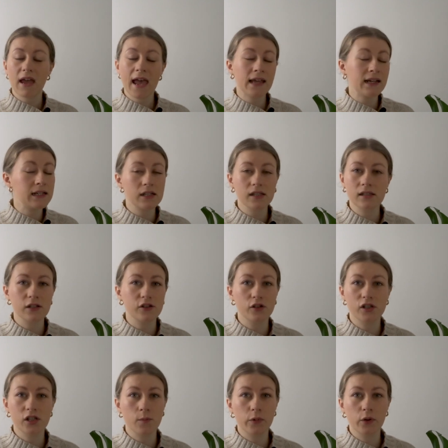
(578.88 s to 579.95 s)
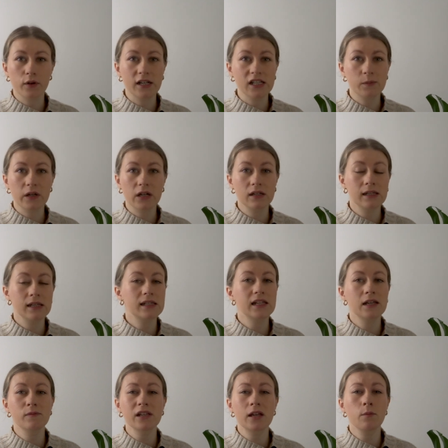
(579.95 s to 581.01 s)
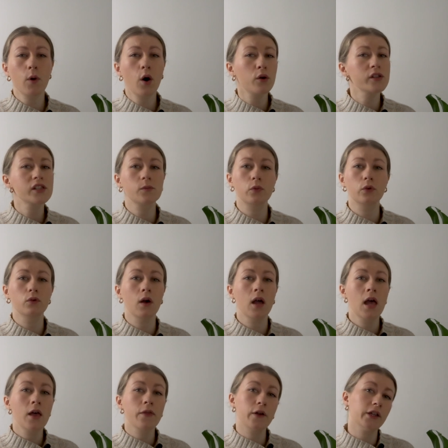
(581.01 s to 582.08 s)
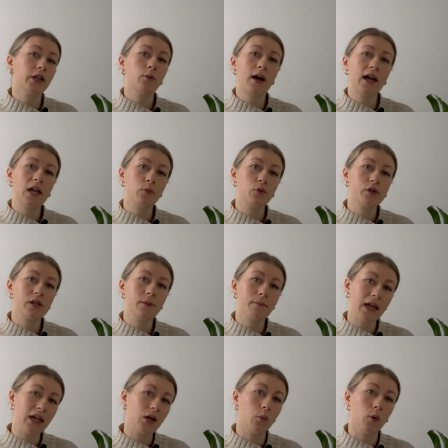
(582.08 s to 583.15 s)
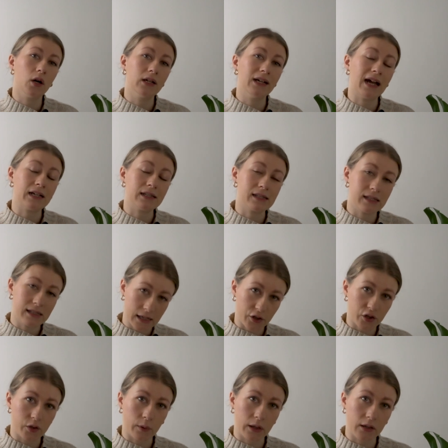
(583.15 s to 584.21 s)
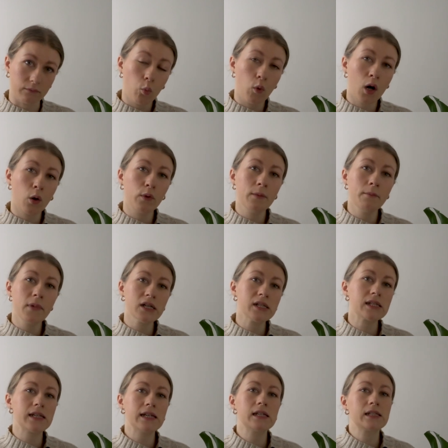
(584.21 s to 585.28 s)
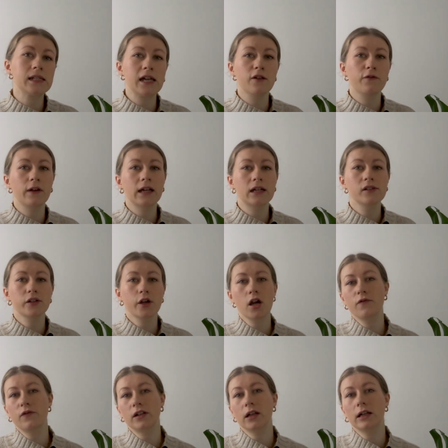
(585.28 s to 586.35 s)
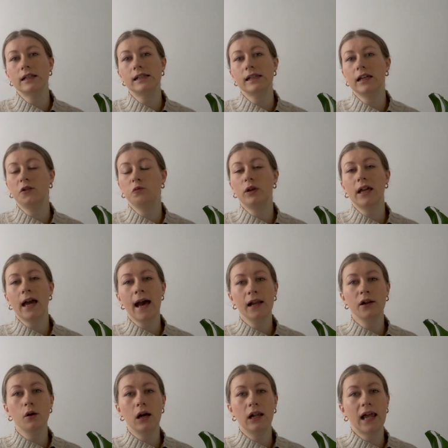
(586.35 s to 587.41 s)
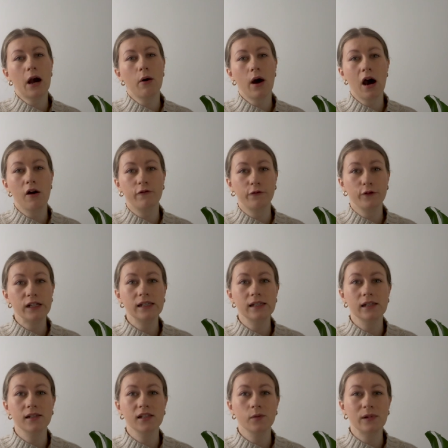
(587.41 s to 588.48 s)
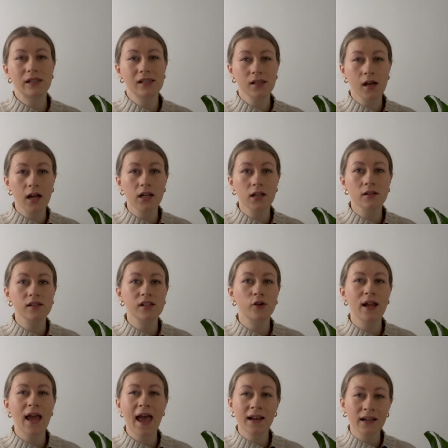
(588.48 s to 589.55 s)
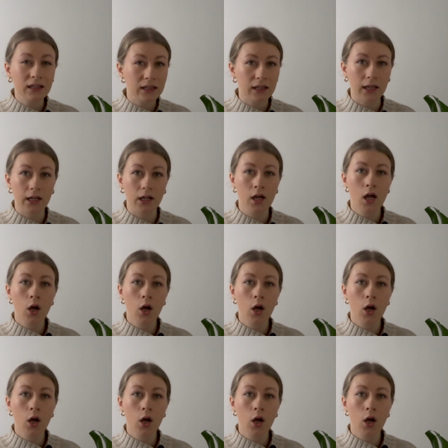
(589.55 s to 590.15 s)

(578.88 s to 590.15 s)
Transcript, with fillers: any decision, to be honest, because it seems impossible that you are able to make one and stick to it. While we must stay safe against COVID 19, we cannot allow our voices to be silenced on anything.